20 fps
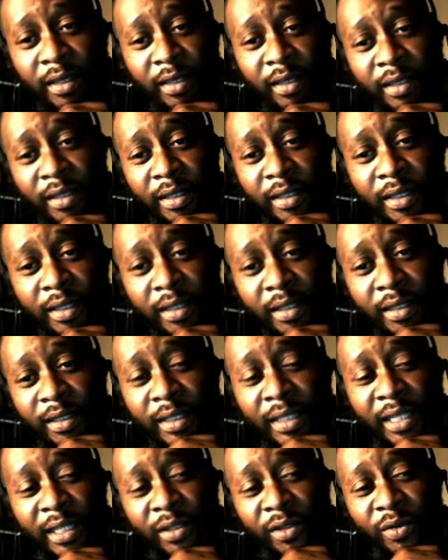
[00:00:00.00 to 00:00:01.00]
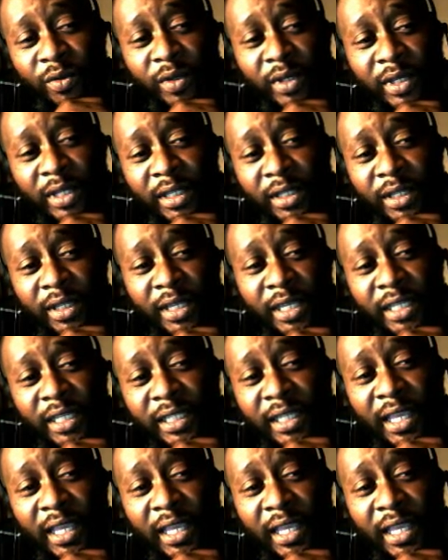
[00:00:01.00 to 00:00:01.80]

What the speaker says: white that it's almost